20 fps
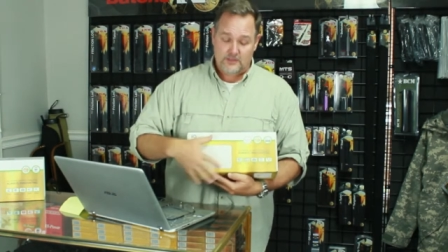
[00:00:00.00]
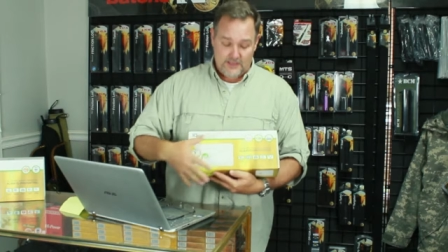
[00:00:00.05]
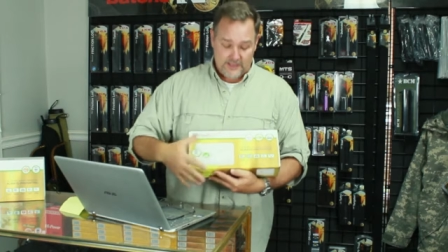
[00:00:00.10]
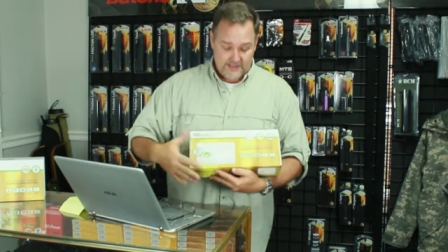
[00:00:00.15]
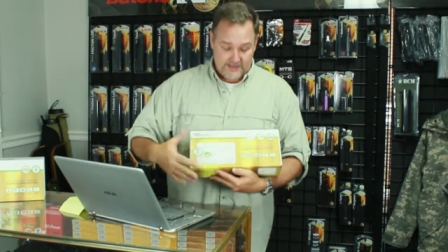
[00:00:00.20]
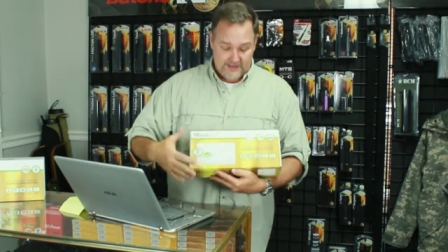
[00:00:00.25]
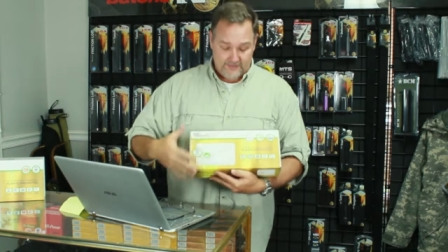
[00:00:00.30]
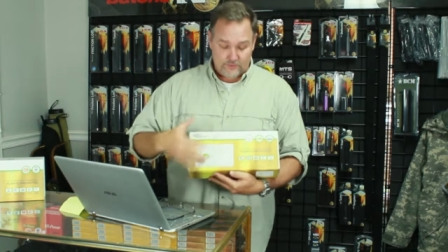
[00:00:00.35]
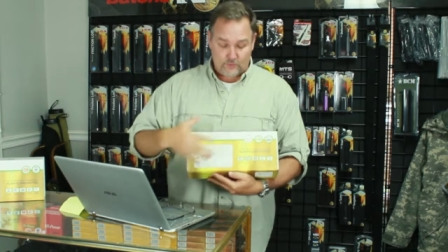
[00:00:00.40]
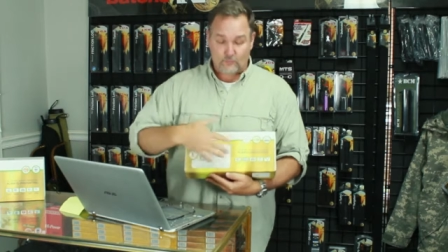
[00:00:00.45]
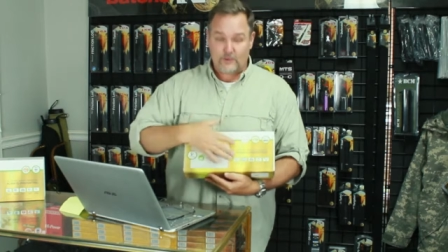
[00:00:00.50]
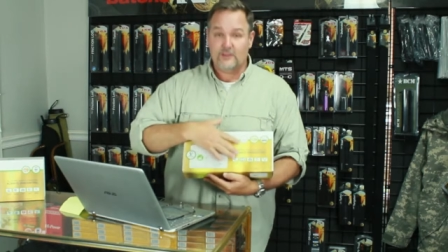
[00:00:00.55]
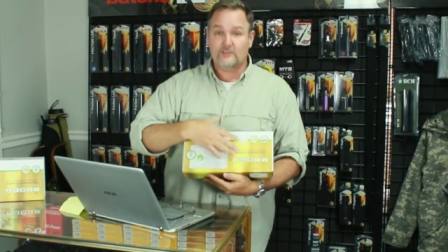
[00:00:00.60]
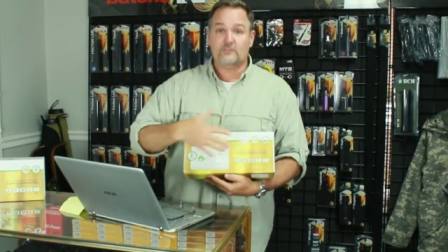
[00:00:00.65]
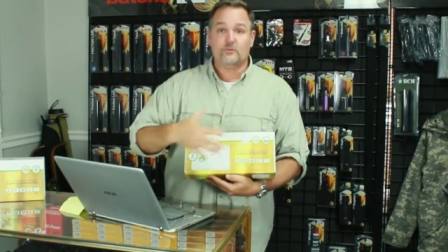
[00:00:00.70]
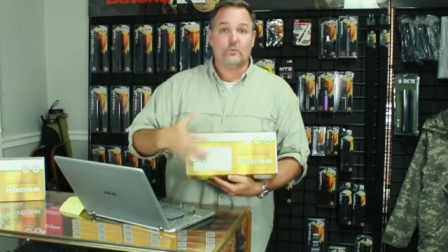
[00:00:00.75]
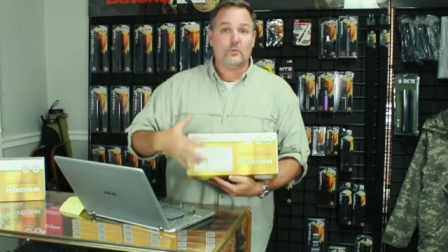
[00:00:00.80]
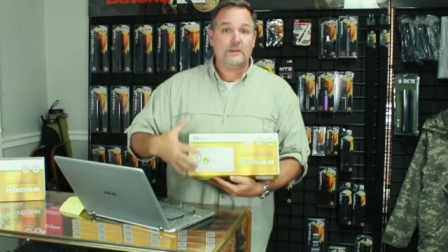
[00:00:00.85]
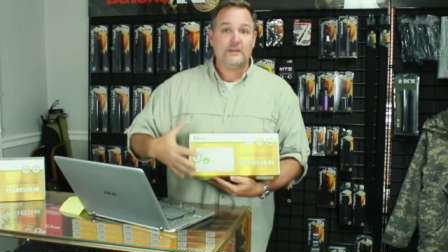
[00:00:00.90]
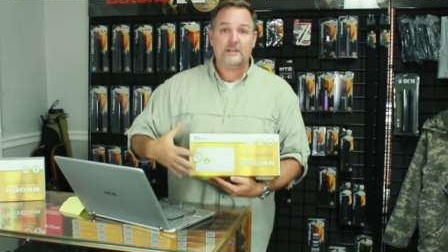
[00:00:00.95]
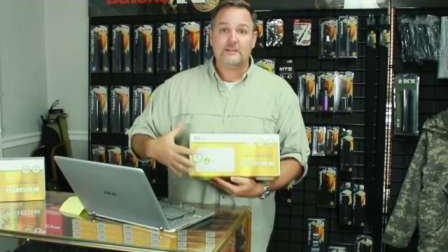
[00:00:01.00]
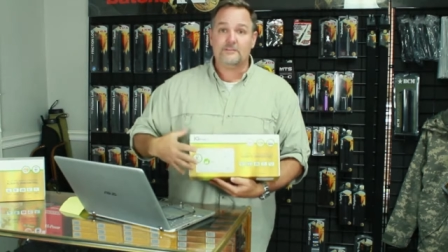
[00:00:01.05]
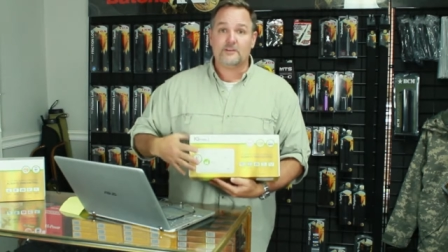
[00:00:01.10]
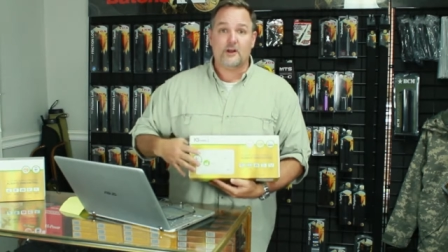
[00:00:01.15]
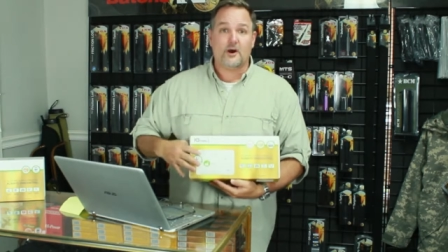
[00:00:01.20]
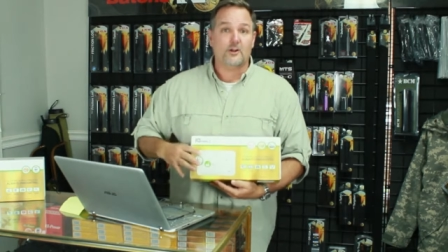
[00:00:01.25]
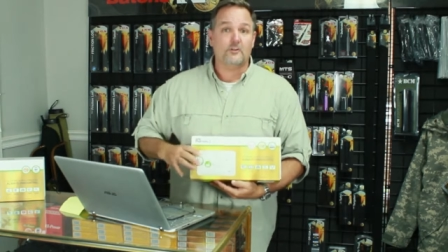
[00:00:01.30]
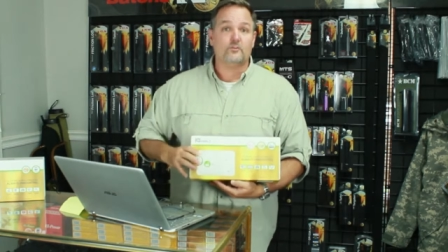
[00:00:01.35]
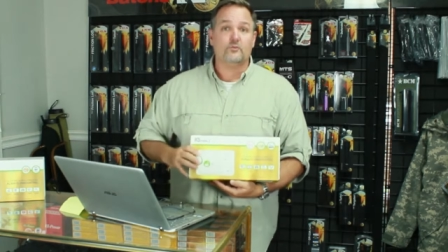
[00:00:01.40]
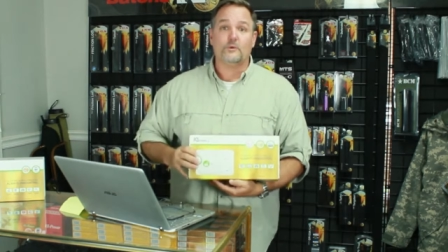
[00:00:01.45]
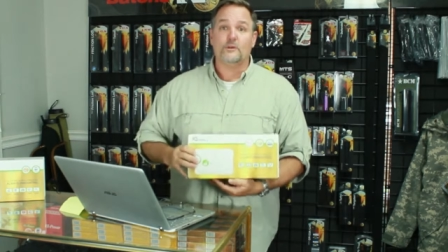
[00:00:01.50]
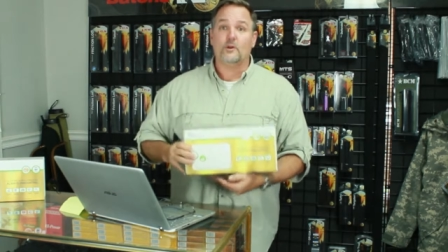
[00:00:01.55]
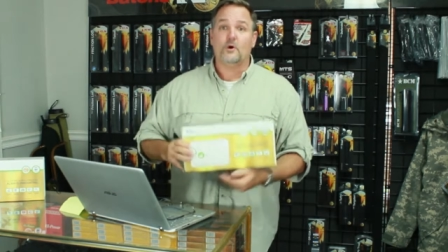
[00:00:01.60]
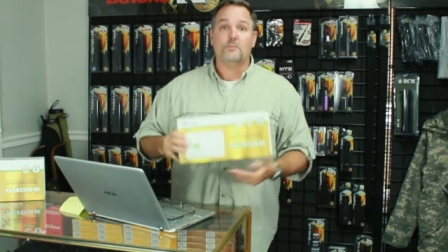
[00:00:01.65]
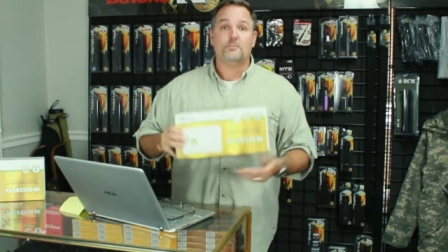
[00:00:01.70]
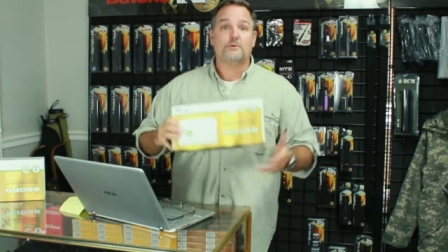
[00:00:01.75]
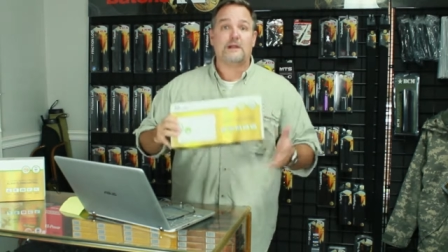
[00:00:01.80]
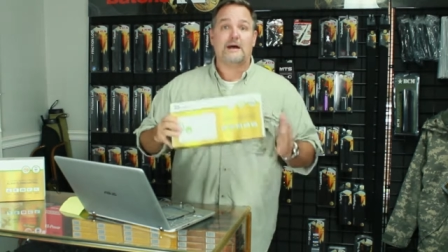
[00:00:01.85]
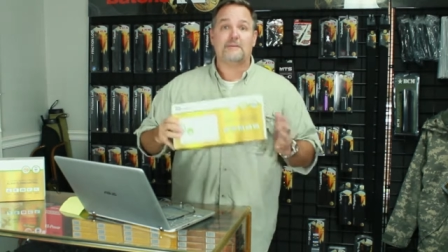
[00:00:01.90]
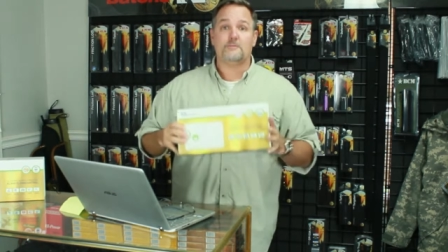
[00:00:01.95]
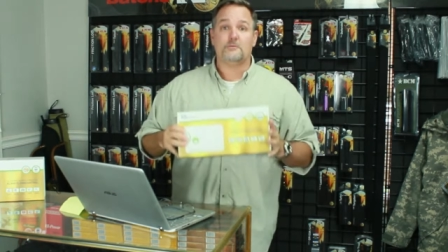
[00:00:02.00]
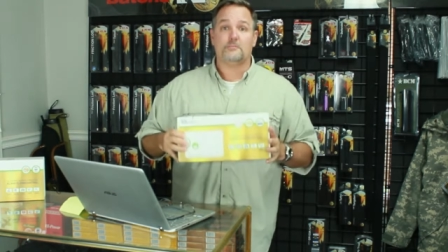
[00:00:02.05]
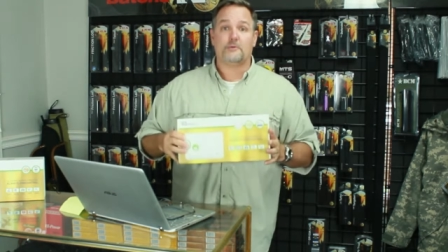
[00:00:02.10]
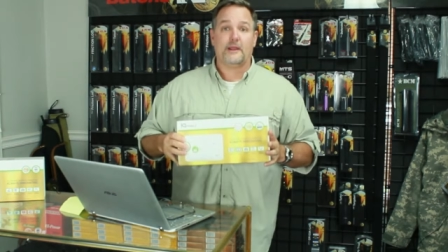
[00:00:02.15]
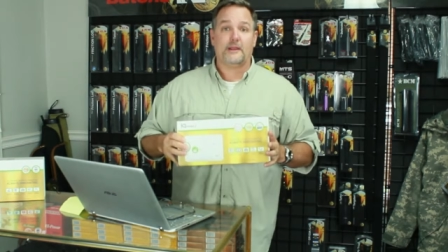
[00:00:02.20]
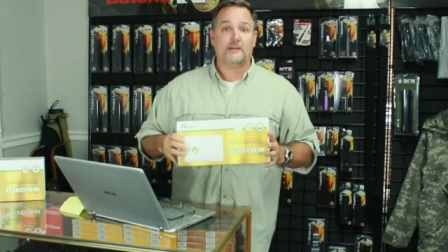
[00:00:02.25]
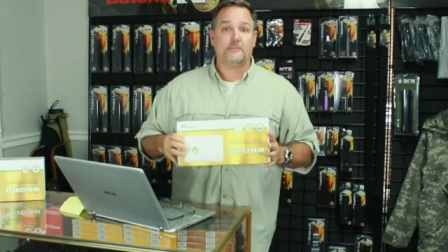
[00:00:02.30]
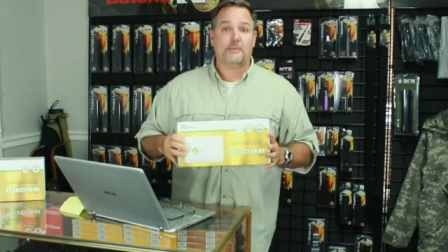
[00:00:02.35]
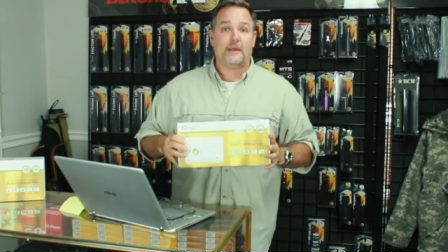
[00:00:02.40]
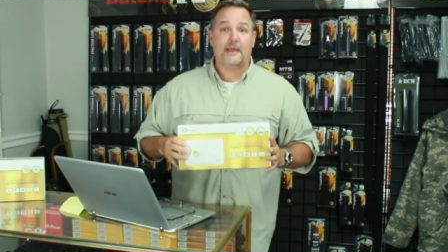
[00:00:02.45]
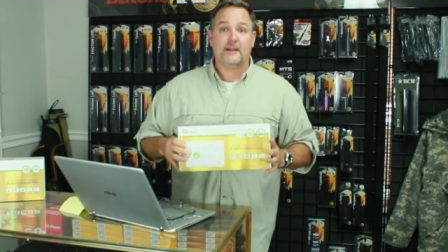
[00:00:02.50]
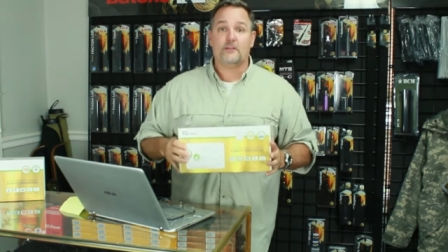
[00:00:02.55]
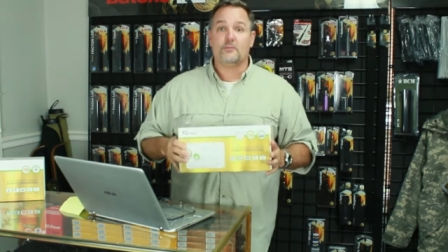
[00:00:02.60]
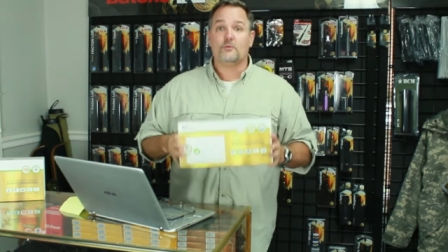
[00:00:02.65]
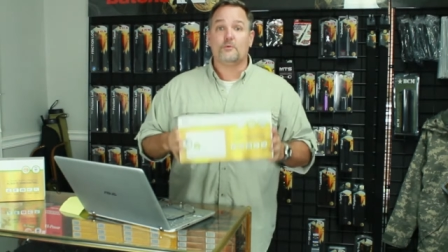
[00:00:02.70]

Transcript: And the reason we leave it on is we don't private brand a panel.